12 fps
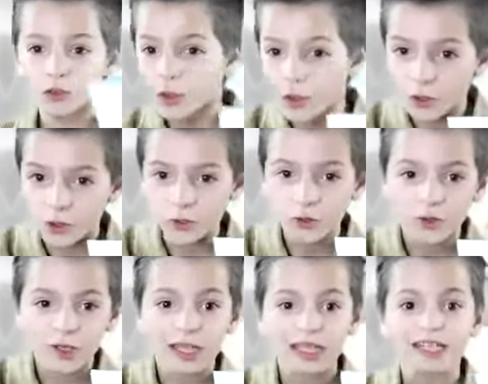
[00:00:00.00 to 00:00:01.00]
Two,
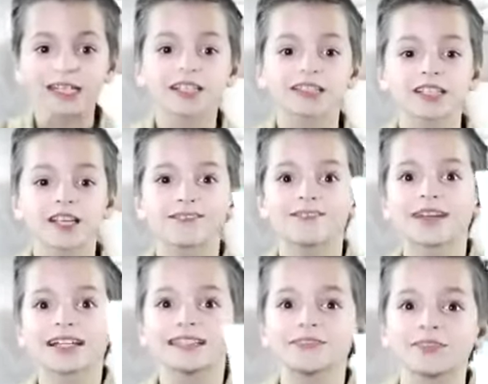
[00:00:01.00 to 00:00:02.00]
it is
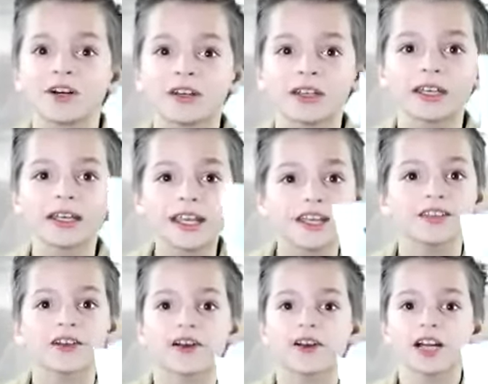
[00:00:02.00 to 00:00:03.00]
effective on
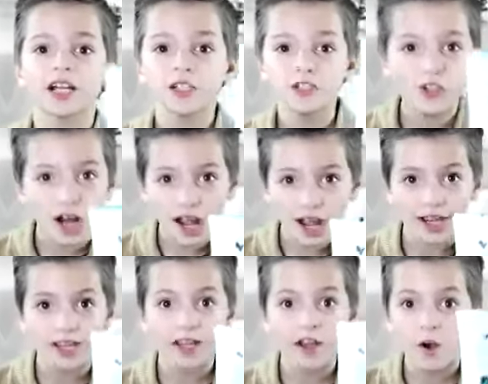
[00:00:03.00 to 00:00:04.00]
either
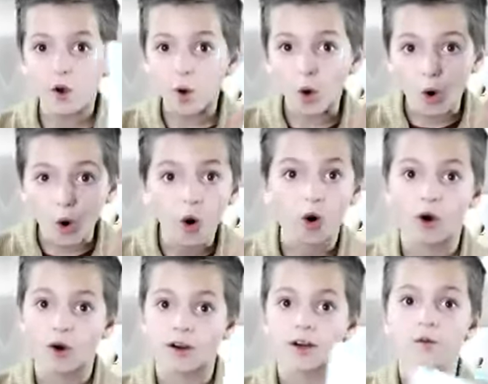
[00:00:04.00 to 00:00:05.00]
dry
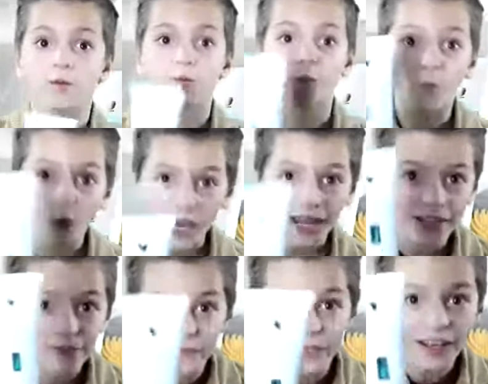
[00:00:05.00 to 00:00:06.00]
or
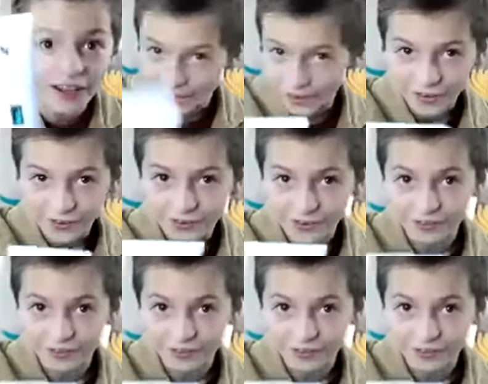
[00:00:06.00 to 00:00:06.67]
wet hair.